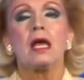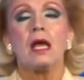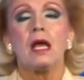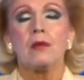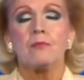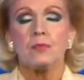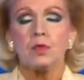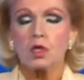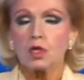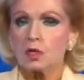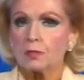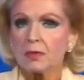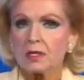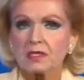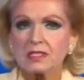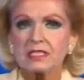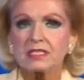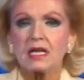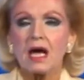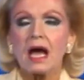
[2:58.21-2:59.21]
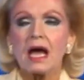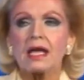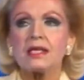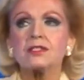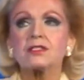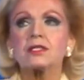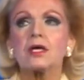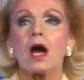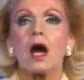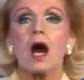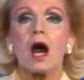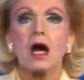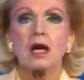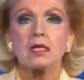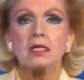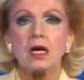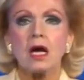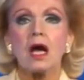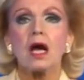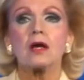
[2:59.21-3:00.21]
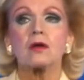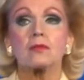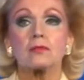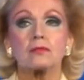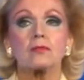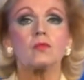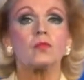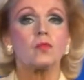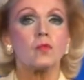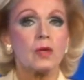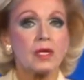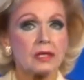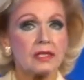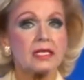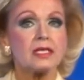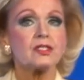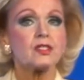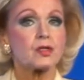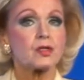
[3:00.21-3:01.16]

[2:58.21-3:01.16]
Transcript: mutable signs are not willing to